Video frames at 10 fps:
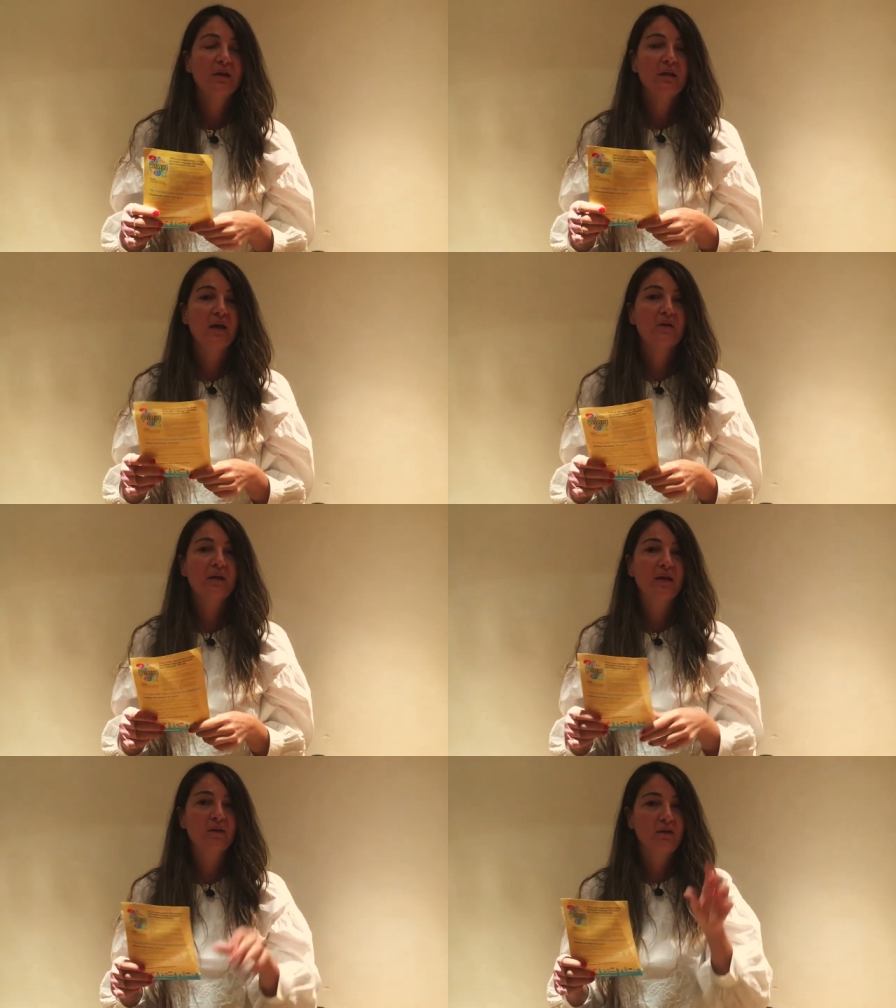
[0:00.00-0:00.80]
they
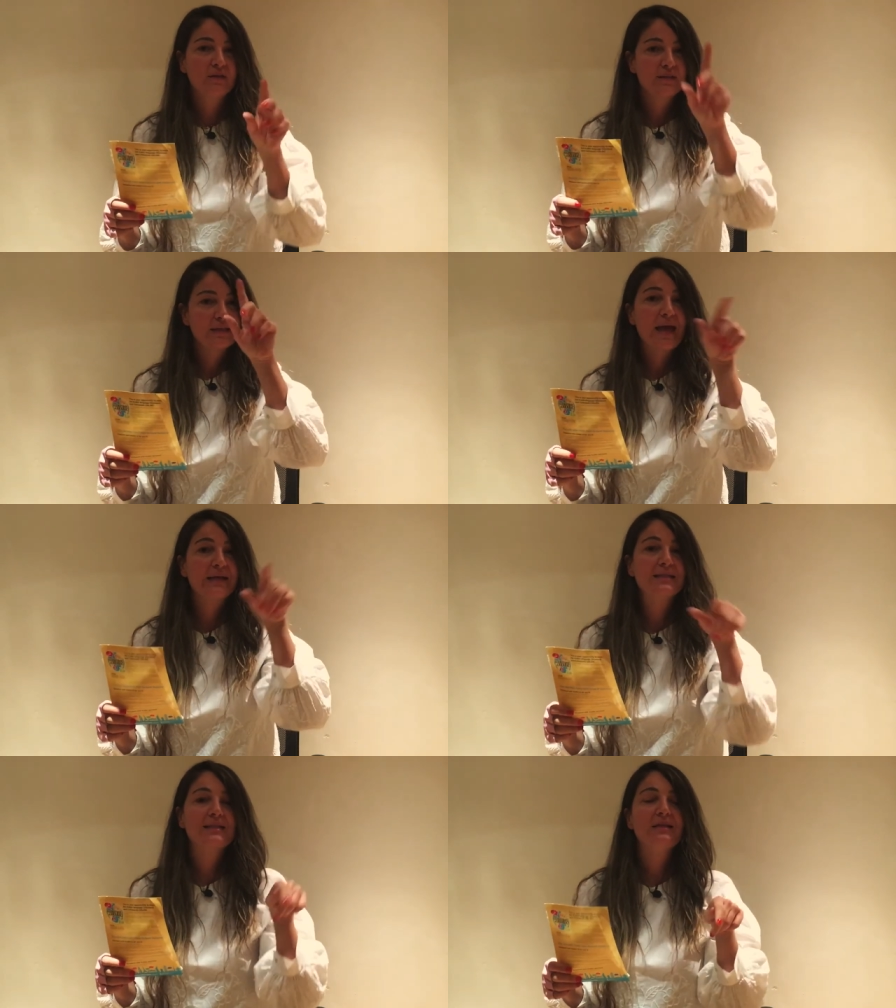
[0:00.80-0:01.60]
go like this
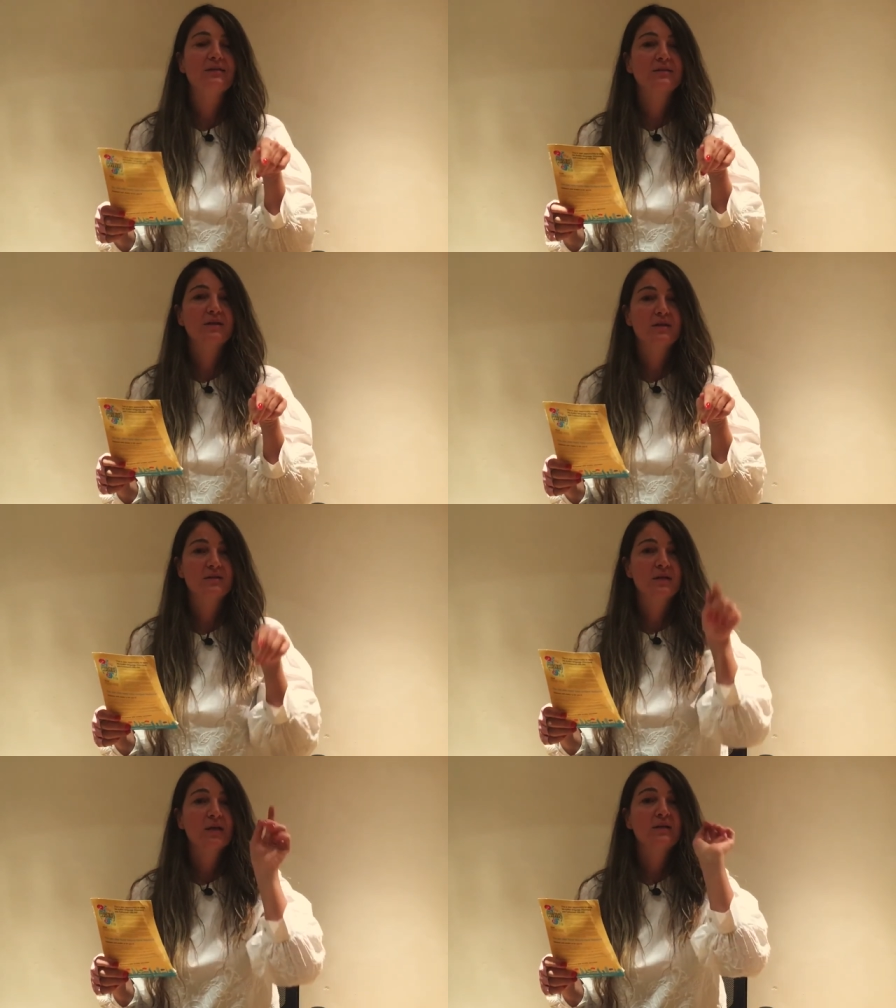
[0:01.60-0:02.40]
ex leader
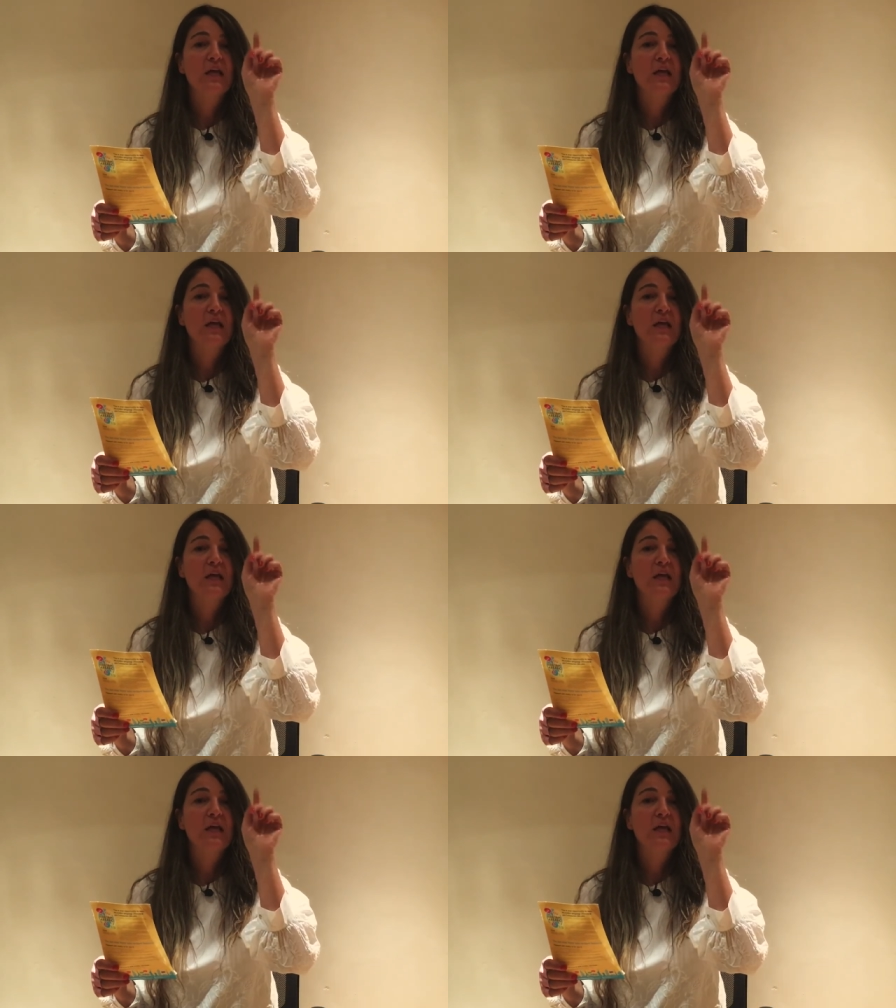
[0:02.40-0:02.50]
is